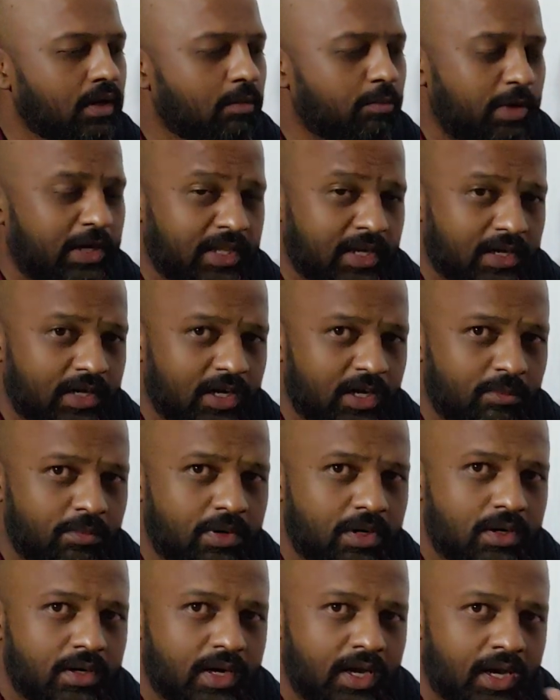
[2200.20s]
But that
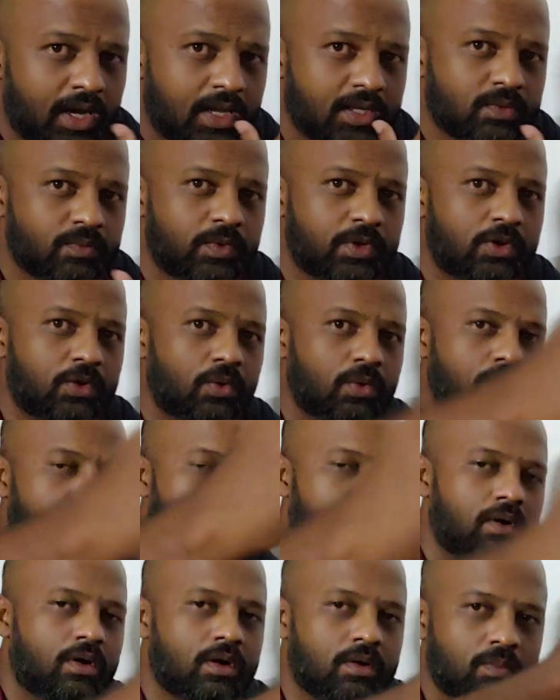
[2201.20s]
number, as we go
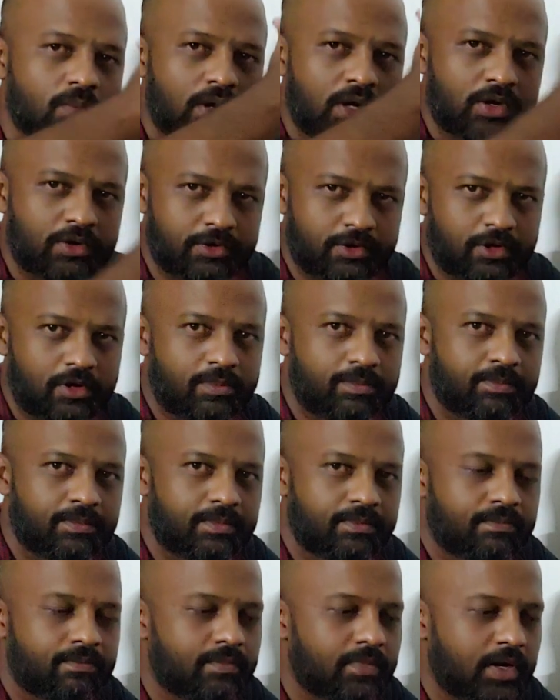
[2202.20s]
along, will drop,